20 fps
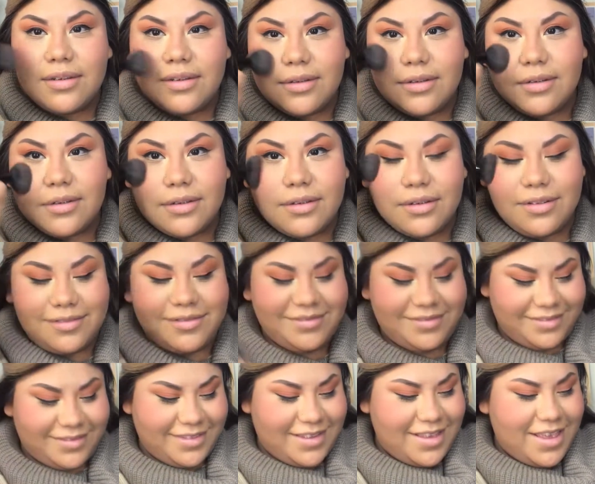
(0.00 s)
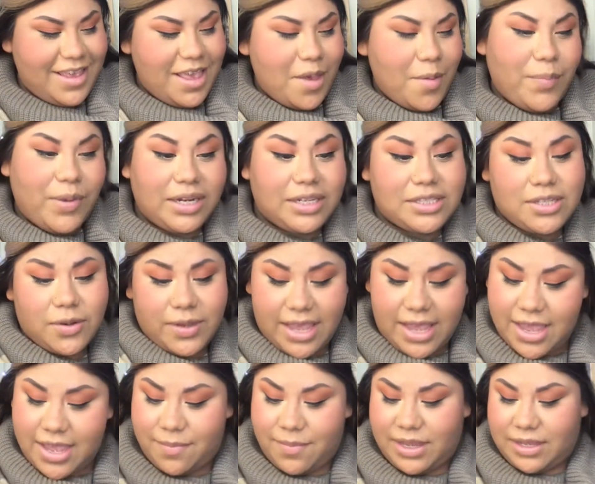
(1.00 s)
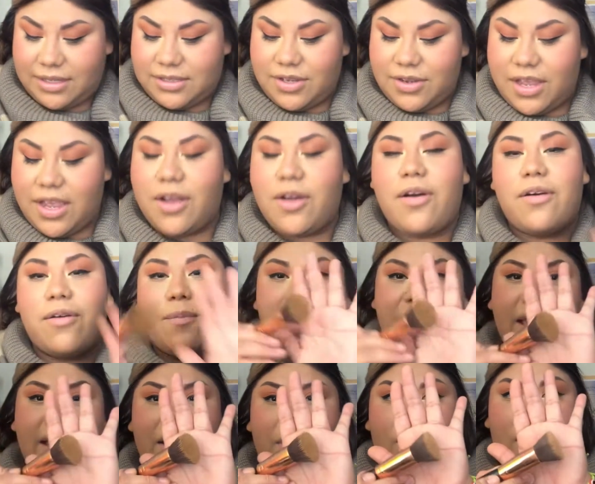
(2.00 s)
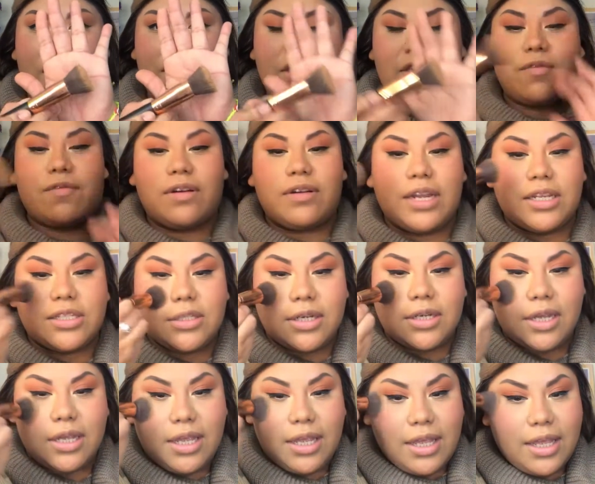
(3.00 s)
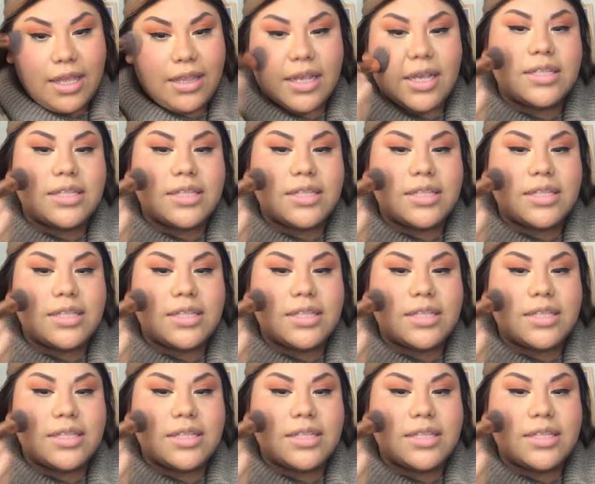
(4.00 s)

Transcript: But it's okay, because you can go back with your foundation, and